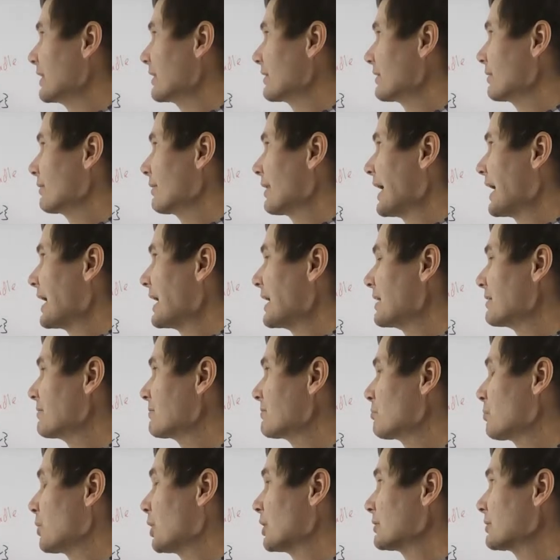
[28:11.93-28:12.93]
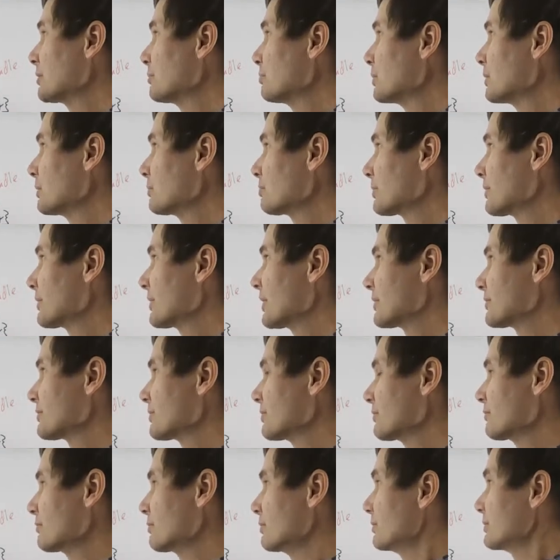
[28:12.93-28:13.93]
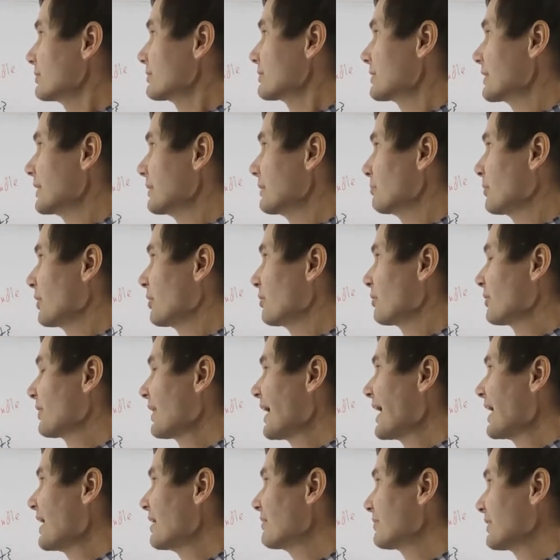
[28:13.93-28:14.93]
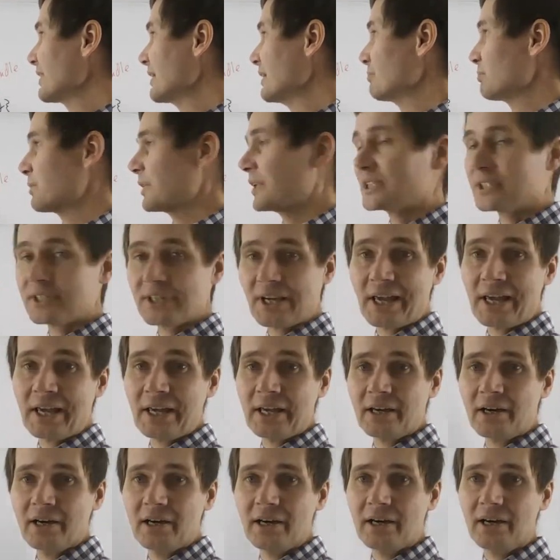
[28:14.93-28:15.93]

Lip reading: you have multiple production rules that both have E plus A